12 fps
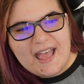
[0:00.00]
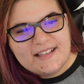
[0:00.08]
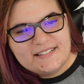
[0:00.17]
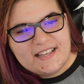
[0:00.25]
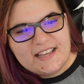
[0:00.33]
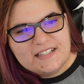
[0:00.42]

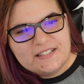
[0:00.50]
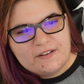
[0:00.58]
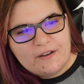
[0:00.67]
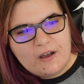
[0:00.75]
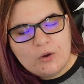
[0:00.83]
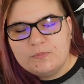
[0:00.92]
Essays.
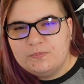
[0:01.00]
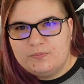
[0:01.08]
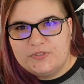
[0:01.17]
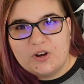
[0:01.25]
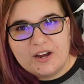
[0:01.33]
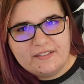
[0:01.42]
Oh,
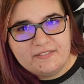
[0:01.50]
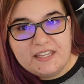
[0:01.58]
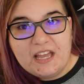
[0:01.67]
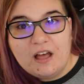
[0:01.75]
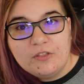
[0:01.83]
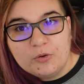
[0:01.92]
sorry.
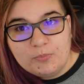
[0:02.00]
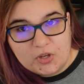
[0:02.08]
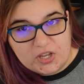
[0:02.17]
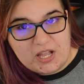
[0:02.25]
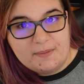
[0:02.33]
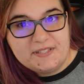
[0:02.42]
The other
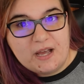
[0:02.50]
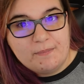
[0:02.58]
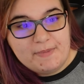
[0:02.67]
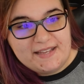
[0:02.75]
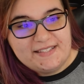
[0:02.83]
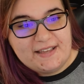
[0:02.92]
book comes out
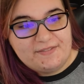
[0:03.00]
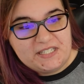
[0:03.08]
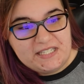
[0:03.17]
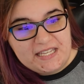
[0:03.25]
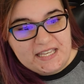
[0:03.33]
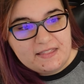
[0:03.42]
May
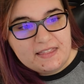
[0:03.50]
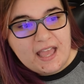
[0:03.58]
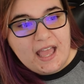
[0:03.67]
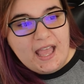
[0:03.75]
17th.